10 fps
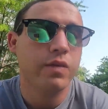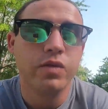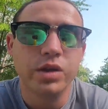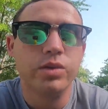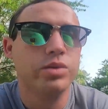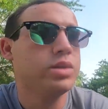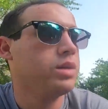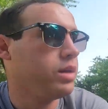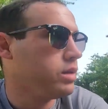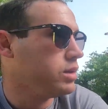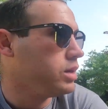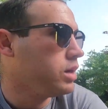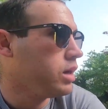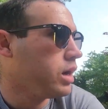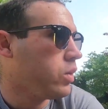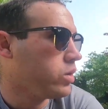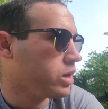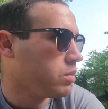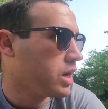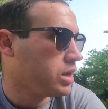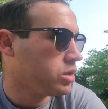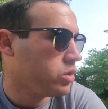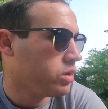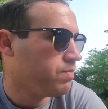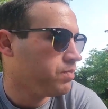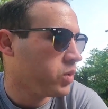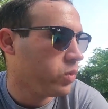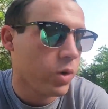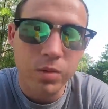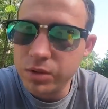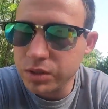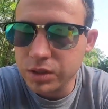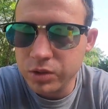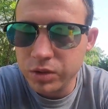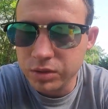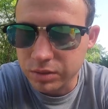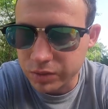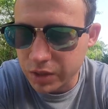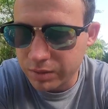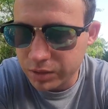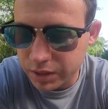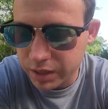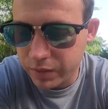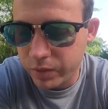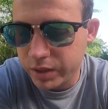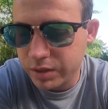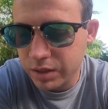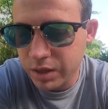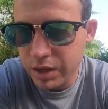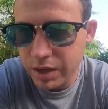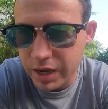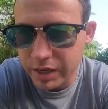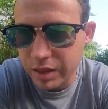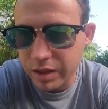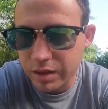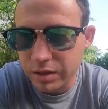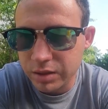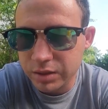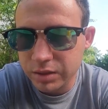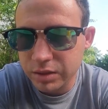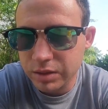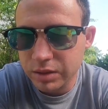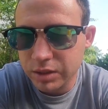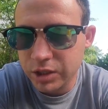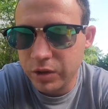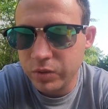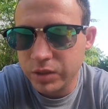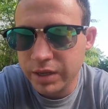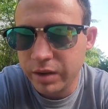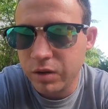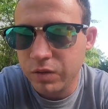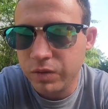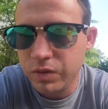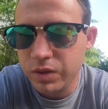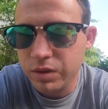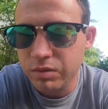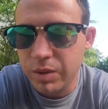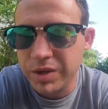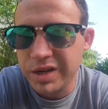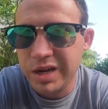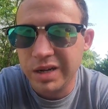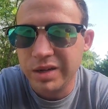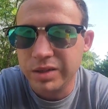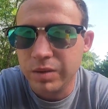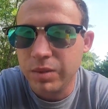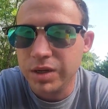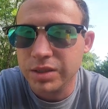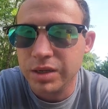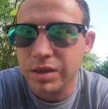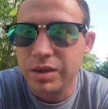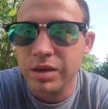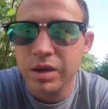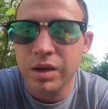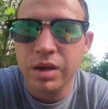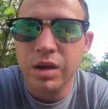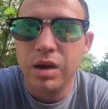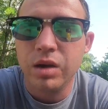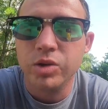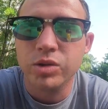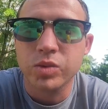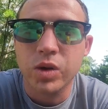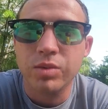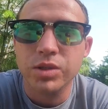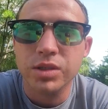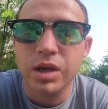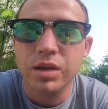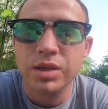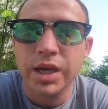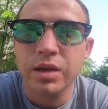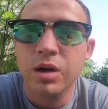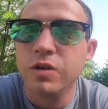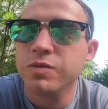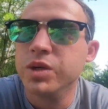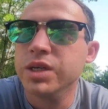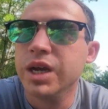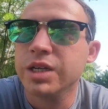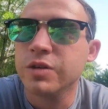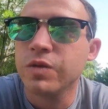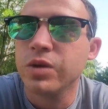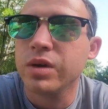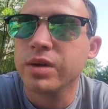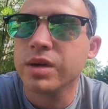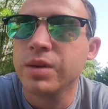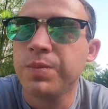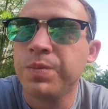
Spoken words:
videos lately. I wanted to get back into it. We're almost at 200 subscribers. I can't wait. I didn't think this channel would take off. I mean, some might say that 100 subscribers is not taking off, but I just feel like